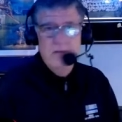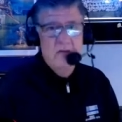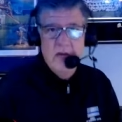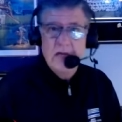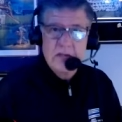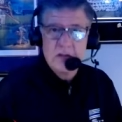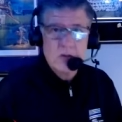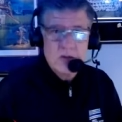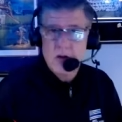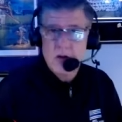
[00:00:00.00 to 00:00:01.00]
in Vegas
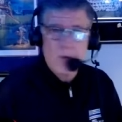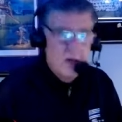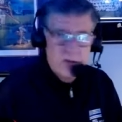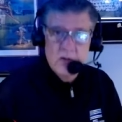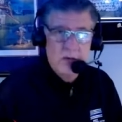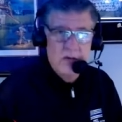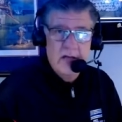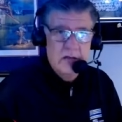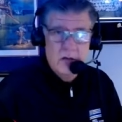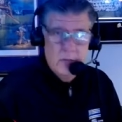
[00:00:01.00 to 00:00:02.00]
too, so I watched the Golden
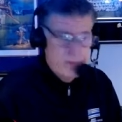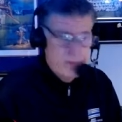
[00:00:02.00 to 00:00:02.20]
Knights a little bit.